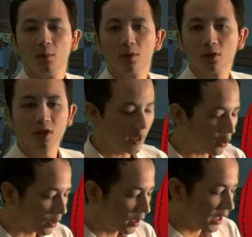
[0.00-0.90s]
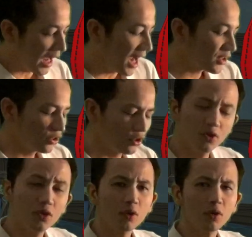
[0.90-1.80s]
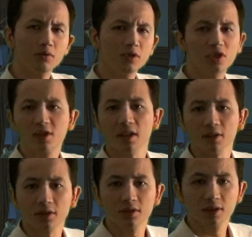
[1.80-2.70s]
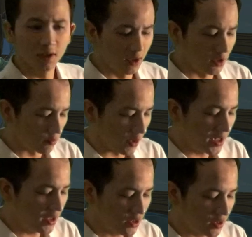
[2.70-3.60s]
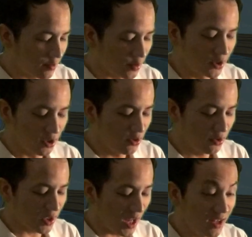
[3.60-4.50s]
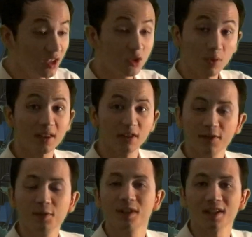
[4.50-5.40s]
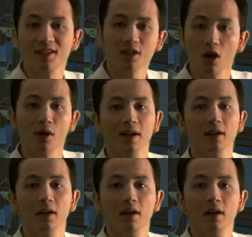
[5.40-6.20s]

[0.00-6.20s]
We're talking about actors who do their own stunts, write, produce, and direct the films that they star in.